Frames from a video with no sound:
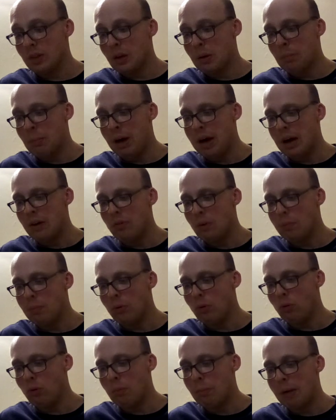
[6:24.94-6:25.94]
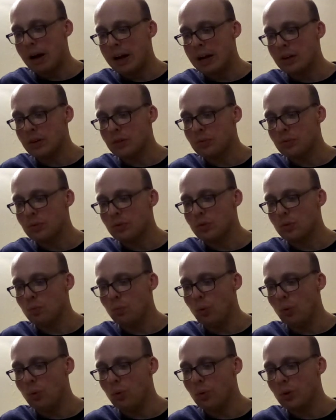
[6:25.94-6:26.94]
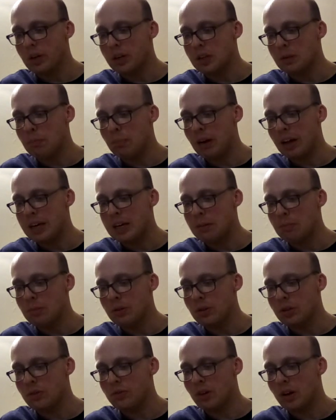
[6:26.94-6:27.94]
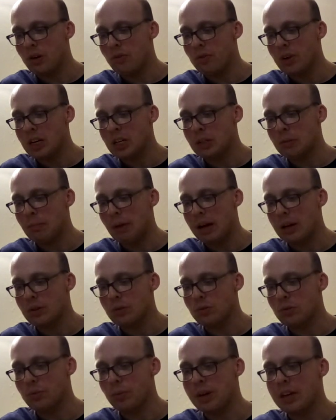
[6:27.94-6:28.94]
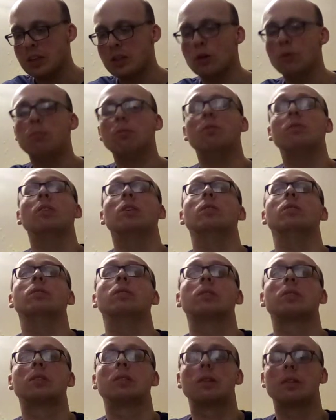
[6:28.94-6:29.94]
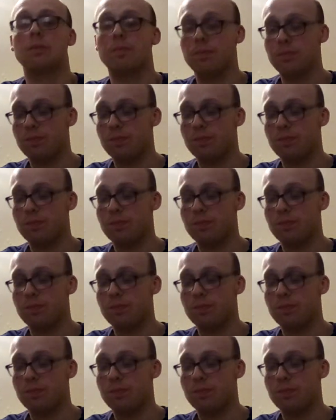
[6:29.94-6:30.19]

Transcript: Better a poor man whose walk is blameless than a rich man whose ways are perverse.